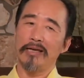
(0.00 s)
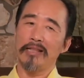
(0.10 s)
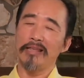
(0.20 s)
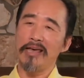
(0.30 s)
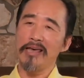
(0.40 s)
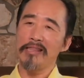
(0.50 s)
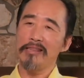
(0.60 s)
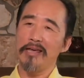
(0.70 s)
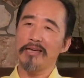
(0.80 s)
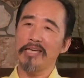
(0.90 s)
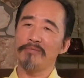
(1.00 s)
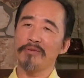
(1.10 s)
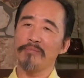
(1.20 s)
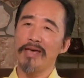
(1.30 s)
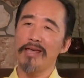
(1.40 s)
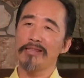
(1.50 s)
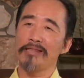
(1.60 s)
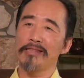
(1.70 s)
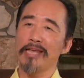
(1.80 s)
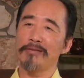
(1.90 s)
And then there came the
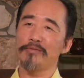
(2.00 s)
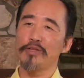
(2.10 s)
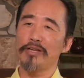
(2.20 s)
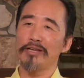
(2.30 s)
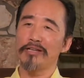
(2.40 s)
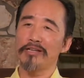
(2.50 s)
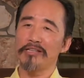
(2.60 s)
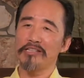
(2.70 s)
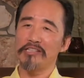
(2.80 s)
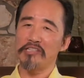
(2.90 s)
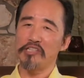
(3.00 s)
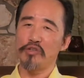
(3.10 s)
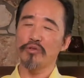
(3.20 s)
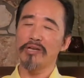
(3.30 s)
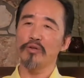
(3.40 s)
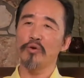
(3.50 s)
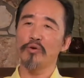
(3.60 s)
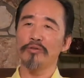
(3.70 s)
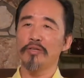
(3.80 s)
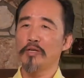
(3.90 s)
man named
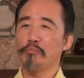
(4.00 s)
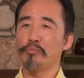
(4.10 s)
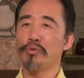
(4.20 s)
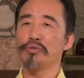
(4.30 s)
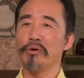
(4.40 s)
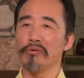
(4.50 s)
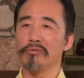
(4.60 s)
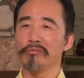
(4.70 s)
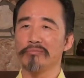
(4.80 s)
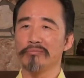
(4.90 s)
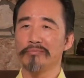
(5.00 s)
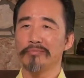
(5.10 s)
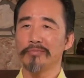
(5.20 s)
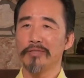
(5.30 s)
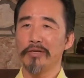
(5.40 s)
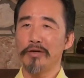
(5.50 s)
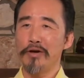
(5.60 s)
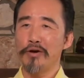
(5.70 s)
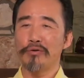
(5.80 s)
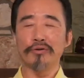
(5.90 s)
Giordano Bruno,
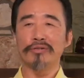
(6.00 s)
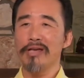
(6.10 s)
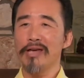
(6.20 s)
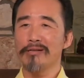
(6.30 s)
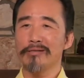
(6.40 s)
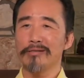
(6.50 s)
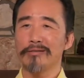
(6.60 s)
who said,